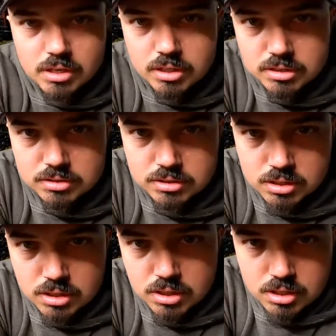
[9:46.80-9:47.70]
Here,
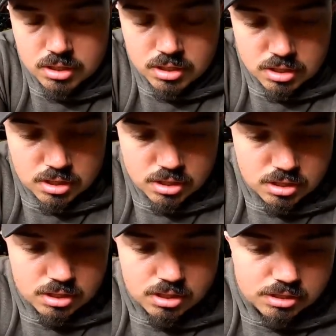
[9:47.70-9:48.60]

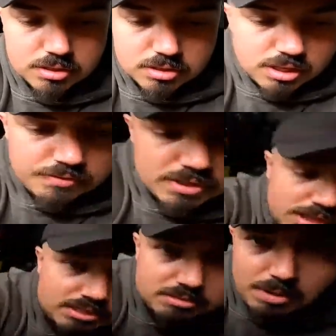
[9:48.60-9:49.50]
I'll just have you
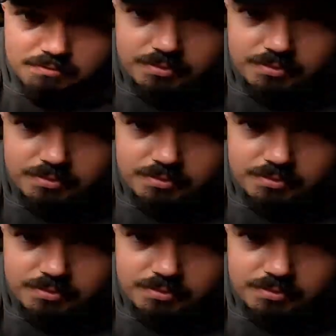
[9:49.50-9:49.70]
guys in my